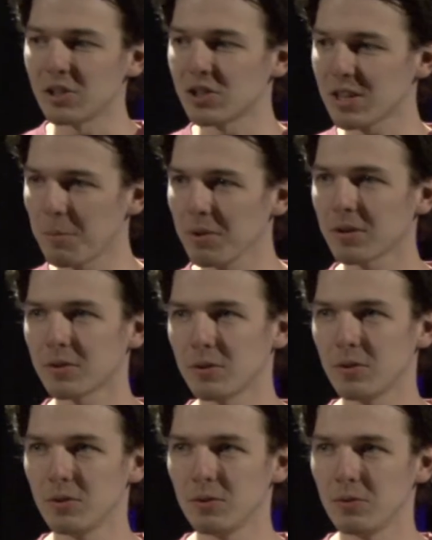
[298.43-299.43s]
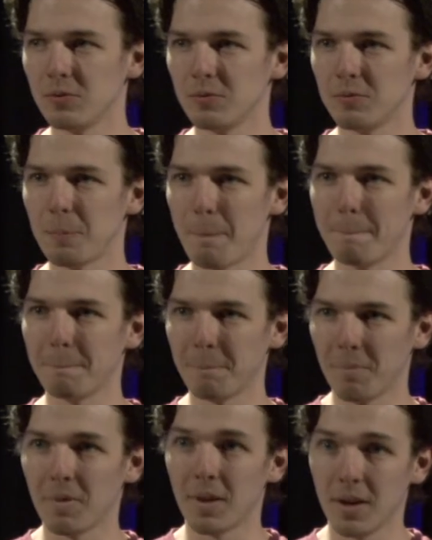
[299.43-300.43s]
similar to
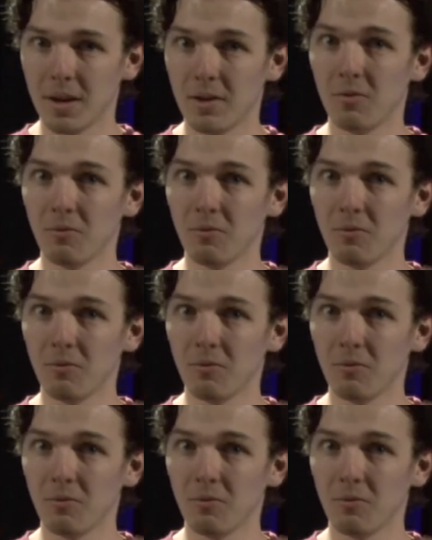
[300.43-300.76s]
the